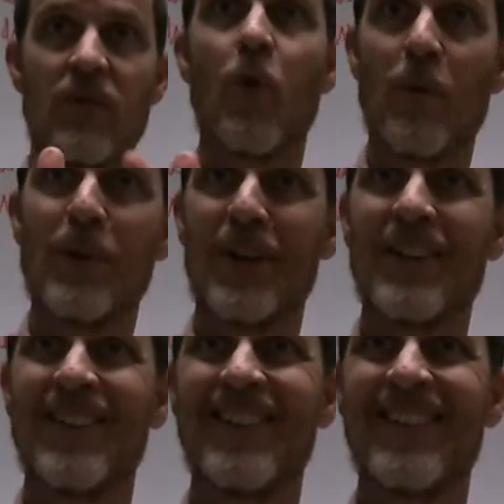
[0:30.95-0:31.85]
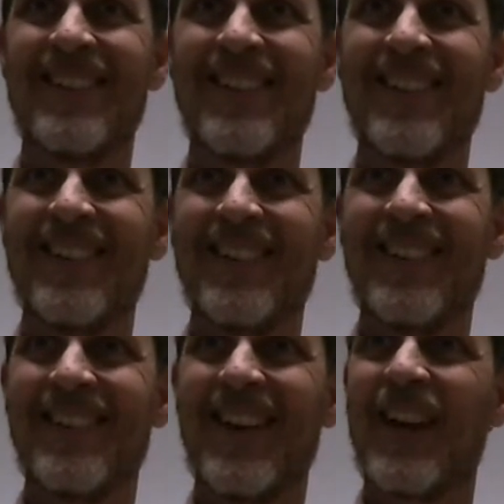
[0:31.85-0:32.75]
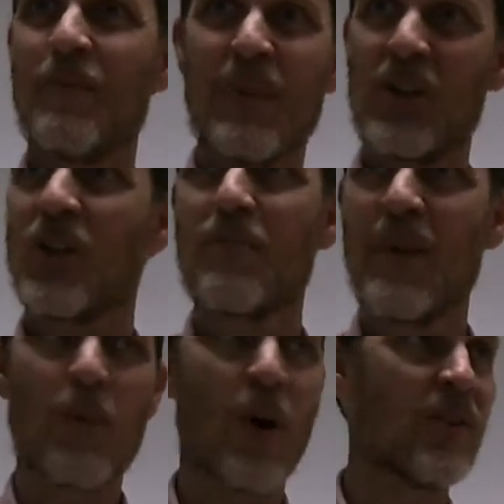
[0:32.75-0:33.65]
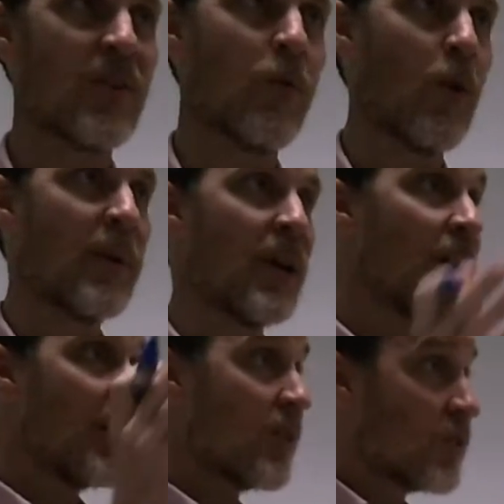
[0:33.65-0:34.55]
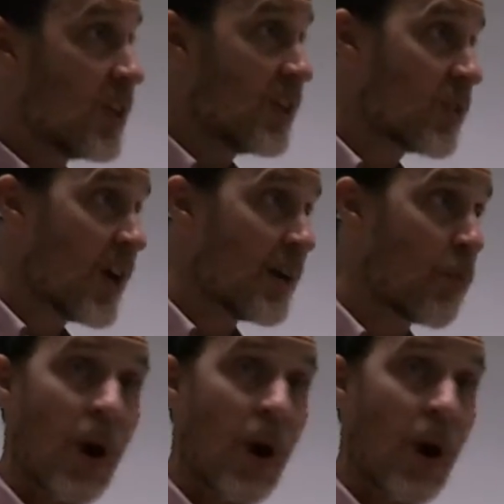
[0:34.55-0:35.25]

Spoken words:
as a formula. It can be just memorized as a formula. You see this kind of